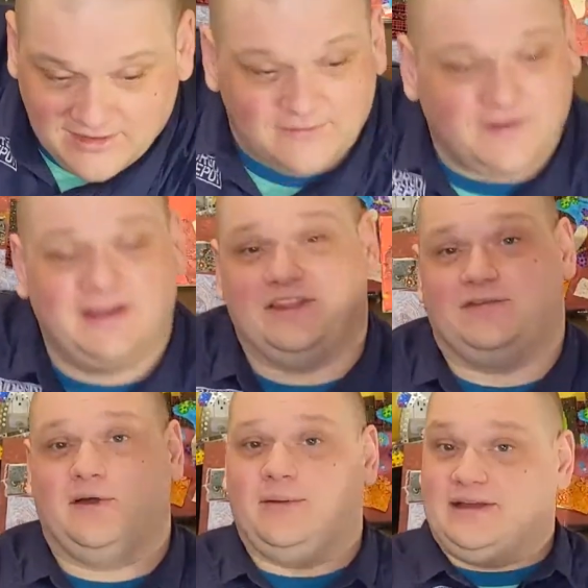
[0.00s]
Finally
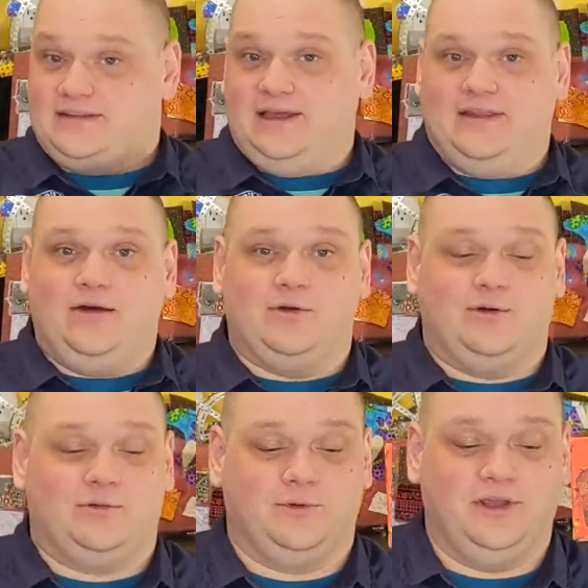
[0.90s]
fell back down. That one
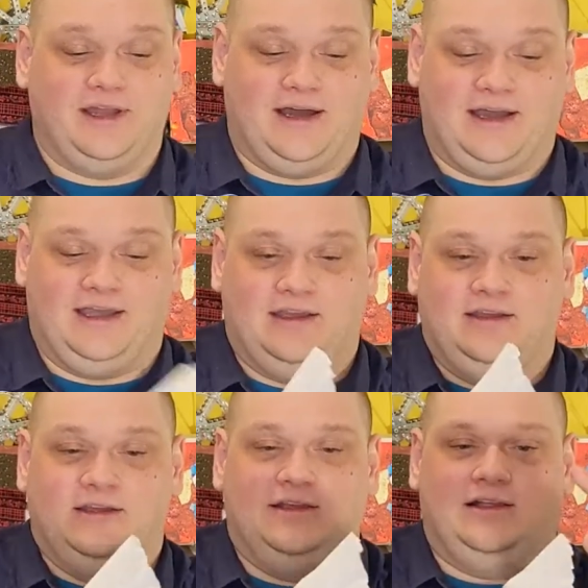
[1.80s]
went really high.
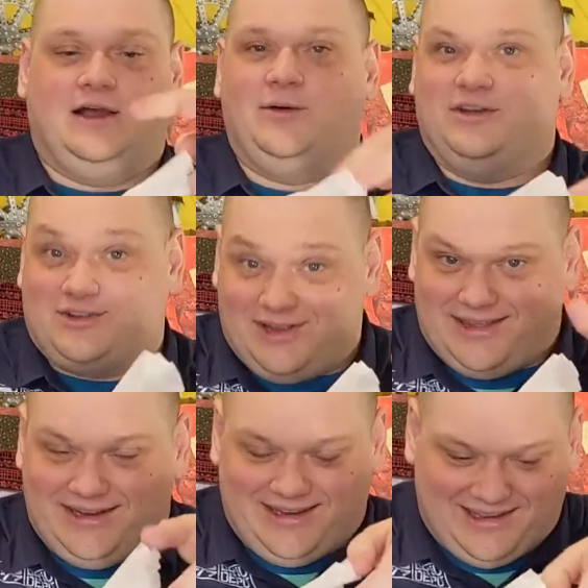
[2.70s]
I want to try that
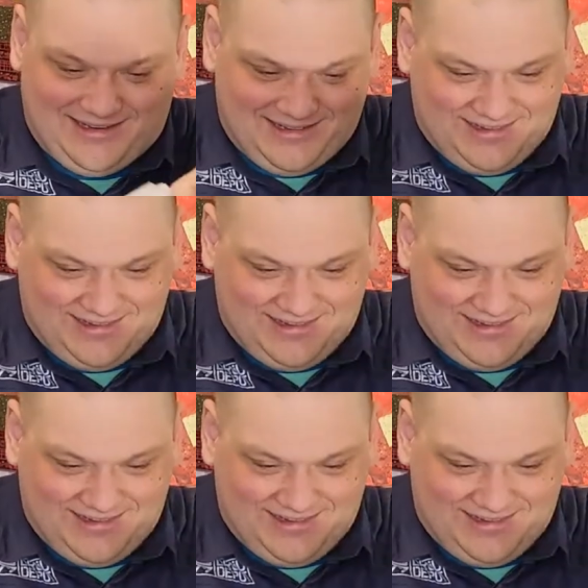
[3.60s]
again.